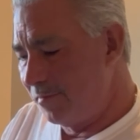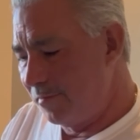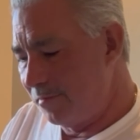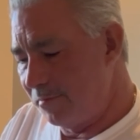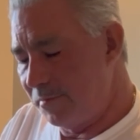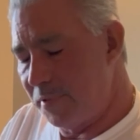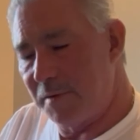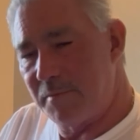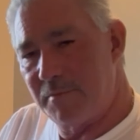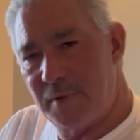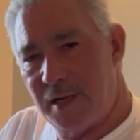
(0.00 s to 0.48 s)

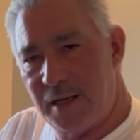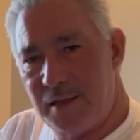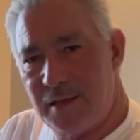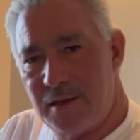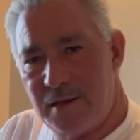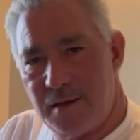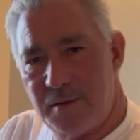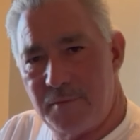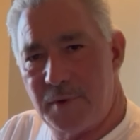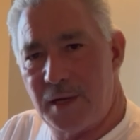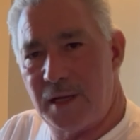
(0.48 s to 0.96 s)
but my
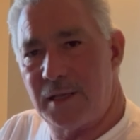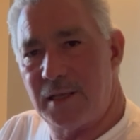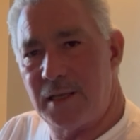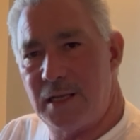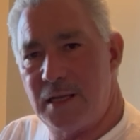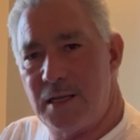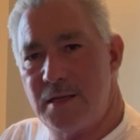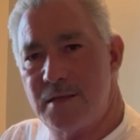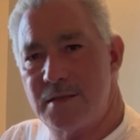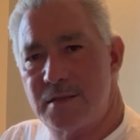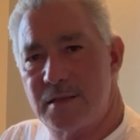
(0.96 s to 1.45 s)

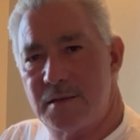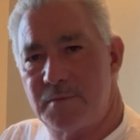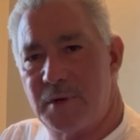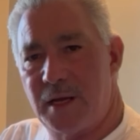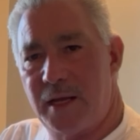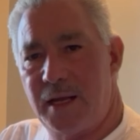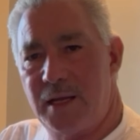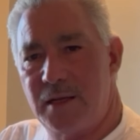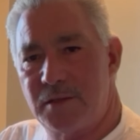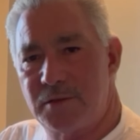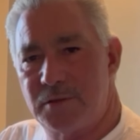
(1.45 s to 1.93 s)
knees and my
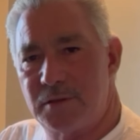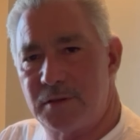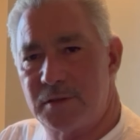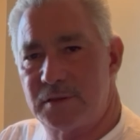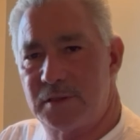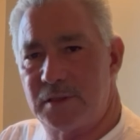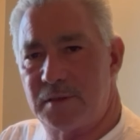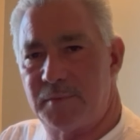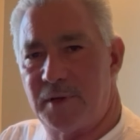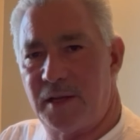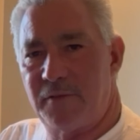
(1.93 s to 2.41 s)
ankles
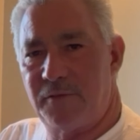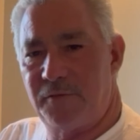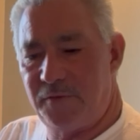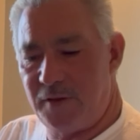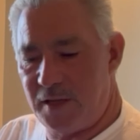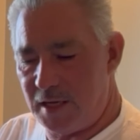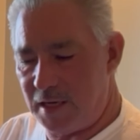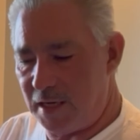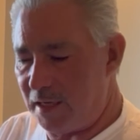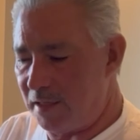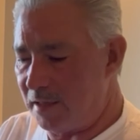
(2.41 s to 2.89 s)
and my
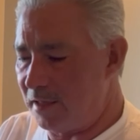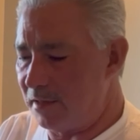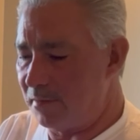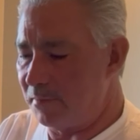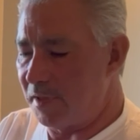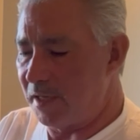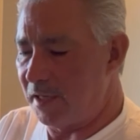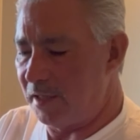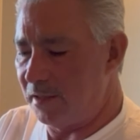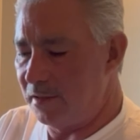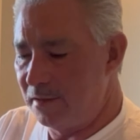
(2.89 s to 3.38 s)
feet and
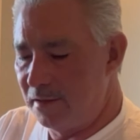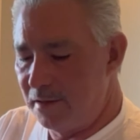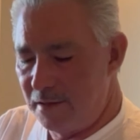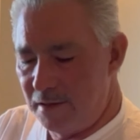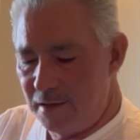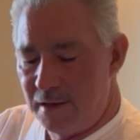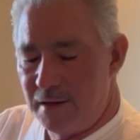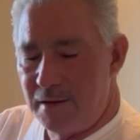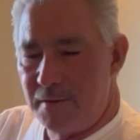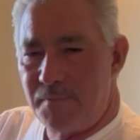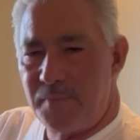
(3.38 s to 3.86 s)
my
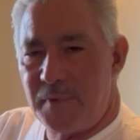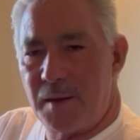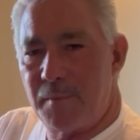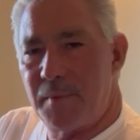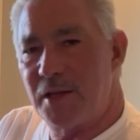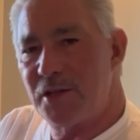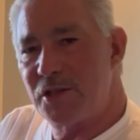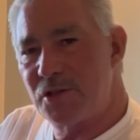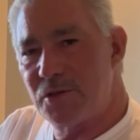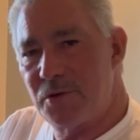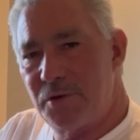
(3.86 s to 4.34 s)

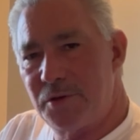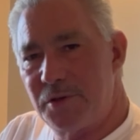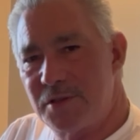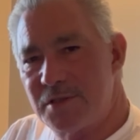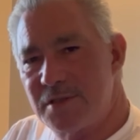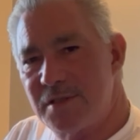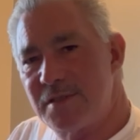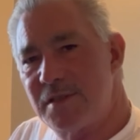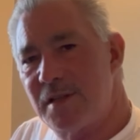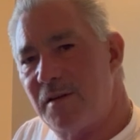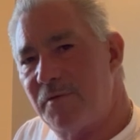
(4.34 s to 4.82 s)
shoulders
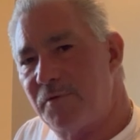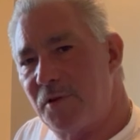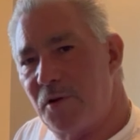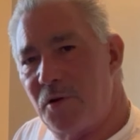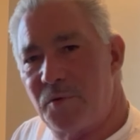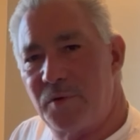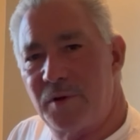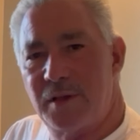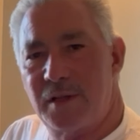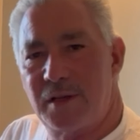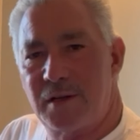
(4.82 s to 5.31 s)
and stuff don't
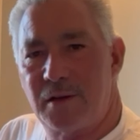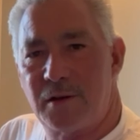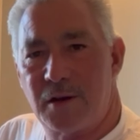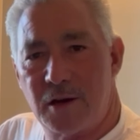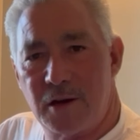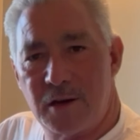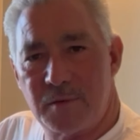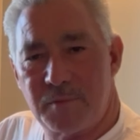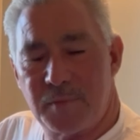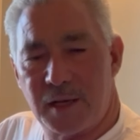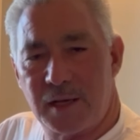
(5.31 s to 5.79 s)
really
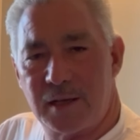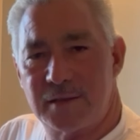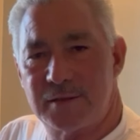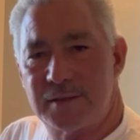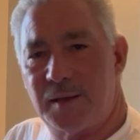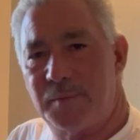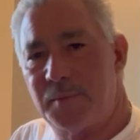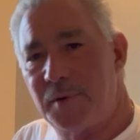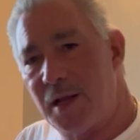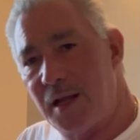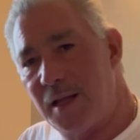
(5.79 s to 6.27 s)
hurt because
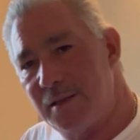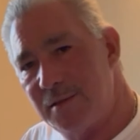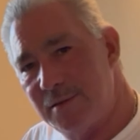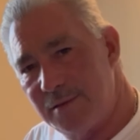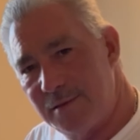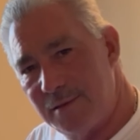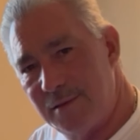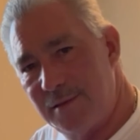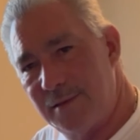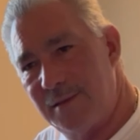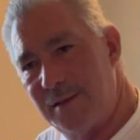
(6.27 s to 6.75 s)
I'm not
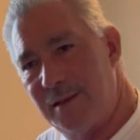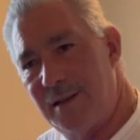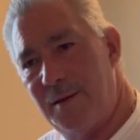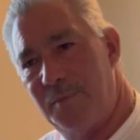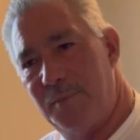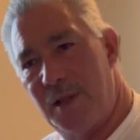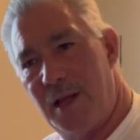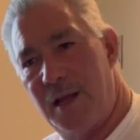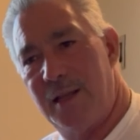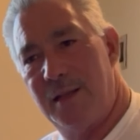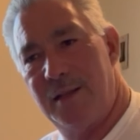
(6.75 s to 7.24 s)

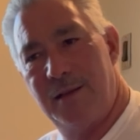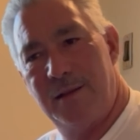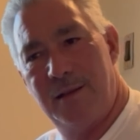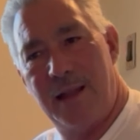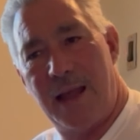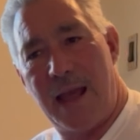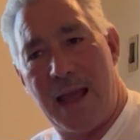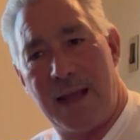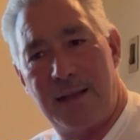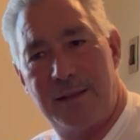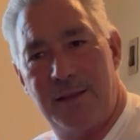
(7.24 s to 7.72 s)

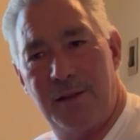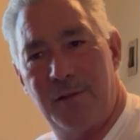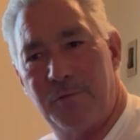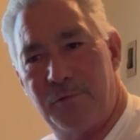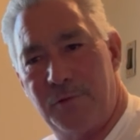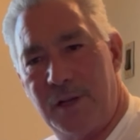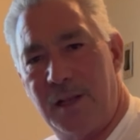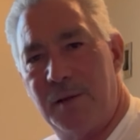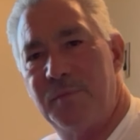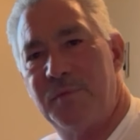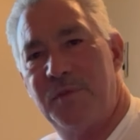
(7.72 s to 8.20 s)
active
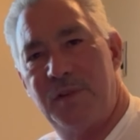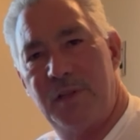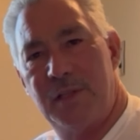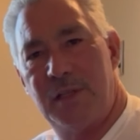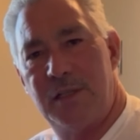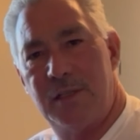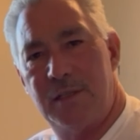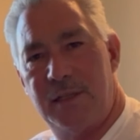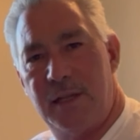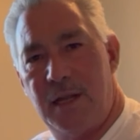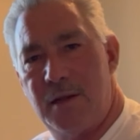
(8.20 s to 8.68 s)
when I'm
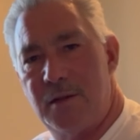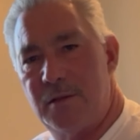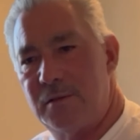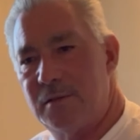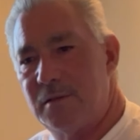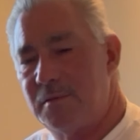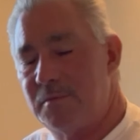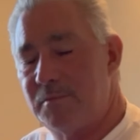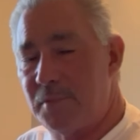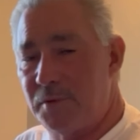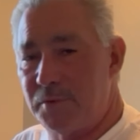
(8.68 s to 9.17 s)
sitting down.
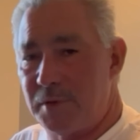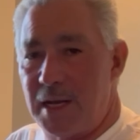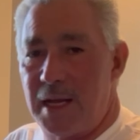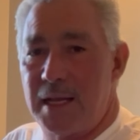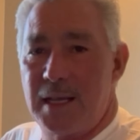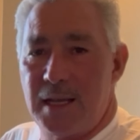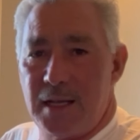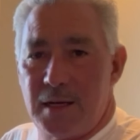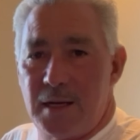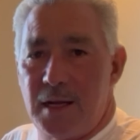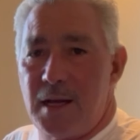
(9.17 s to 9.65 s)
But when I
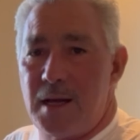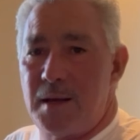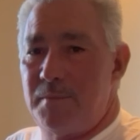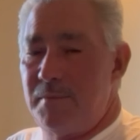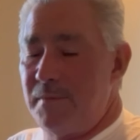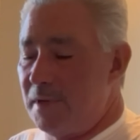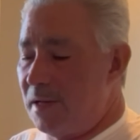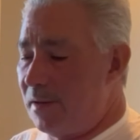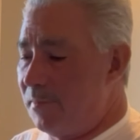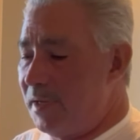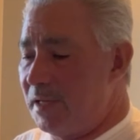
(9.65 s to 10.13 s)
get up,
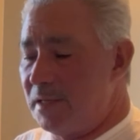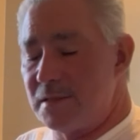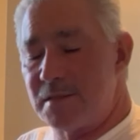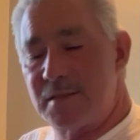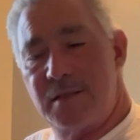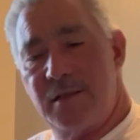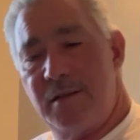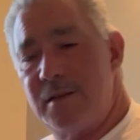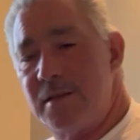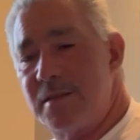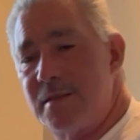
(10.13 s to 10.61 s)
I mean,
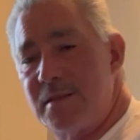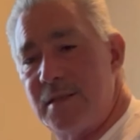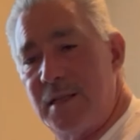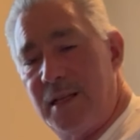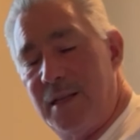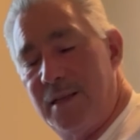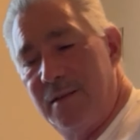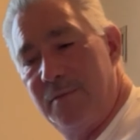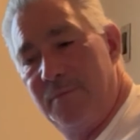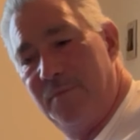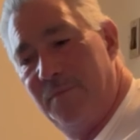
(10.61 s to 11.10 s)
seriously,
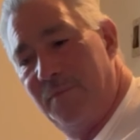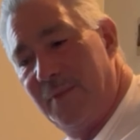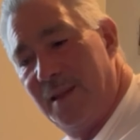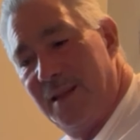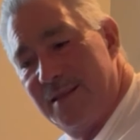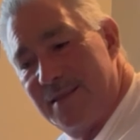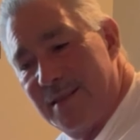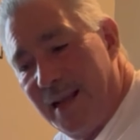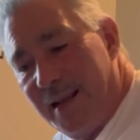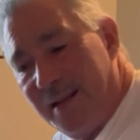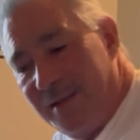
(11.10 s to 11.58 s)

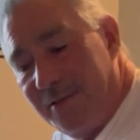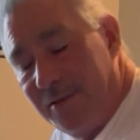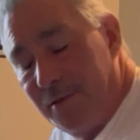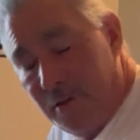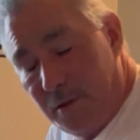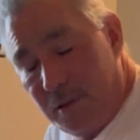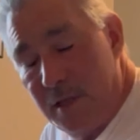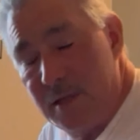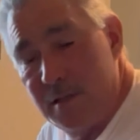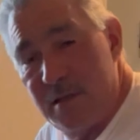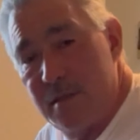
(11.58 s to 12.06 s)
it's like
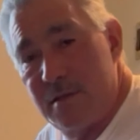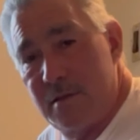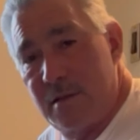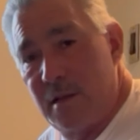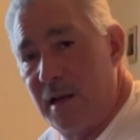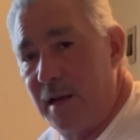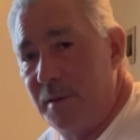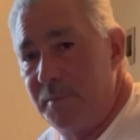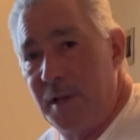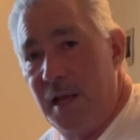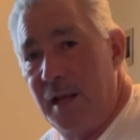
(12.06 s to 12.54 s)

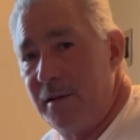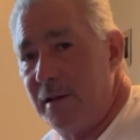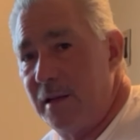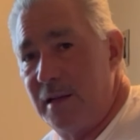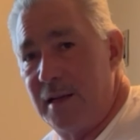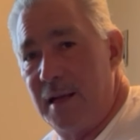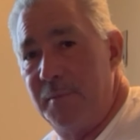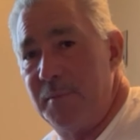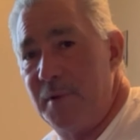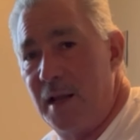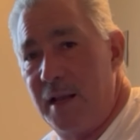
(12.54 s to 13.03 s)
I'm
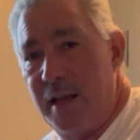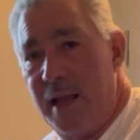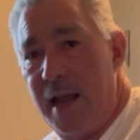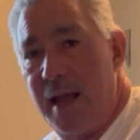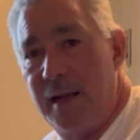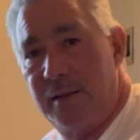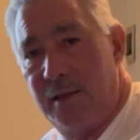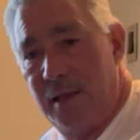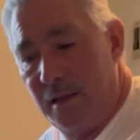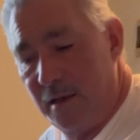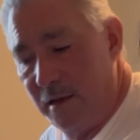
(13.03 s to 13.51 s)
not
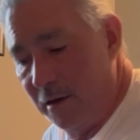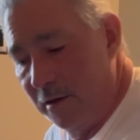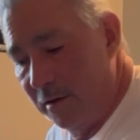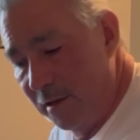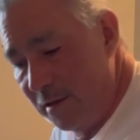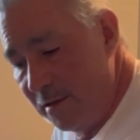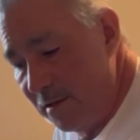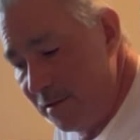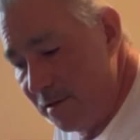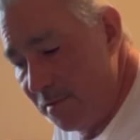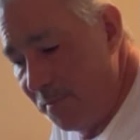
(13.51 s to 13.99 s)
acting here.
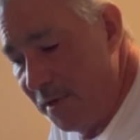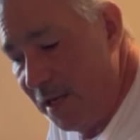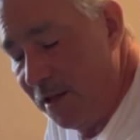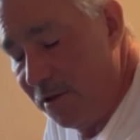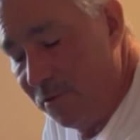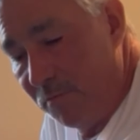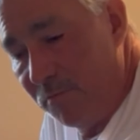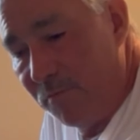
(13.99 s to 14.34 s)
This is me.